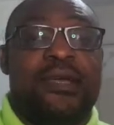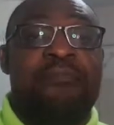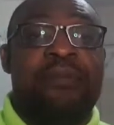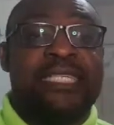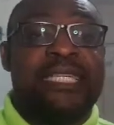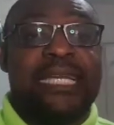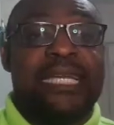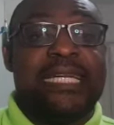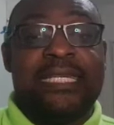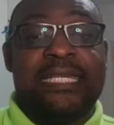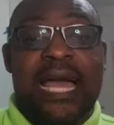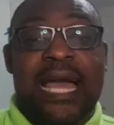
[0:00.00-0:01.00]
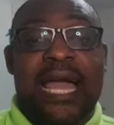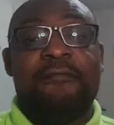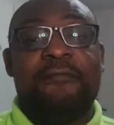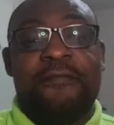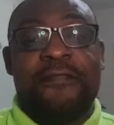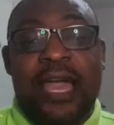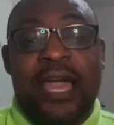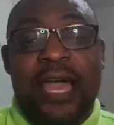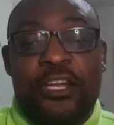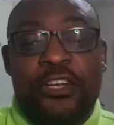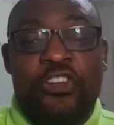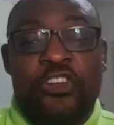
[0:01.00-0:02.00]
basically derive
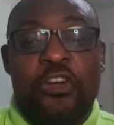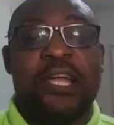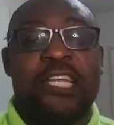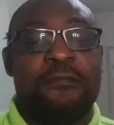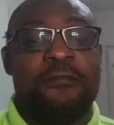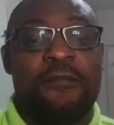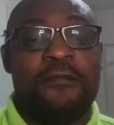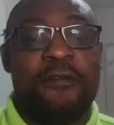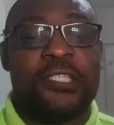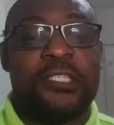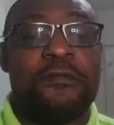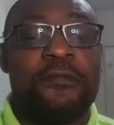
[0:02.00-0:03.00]
their normative force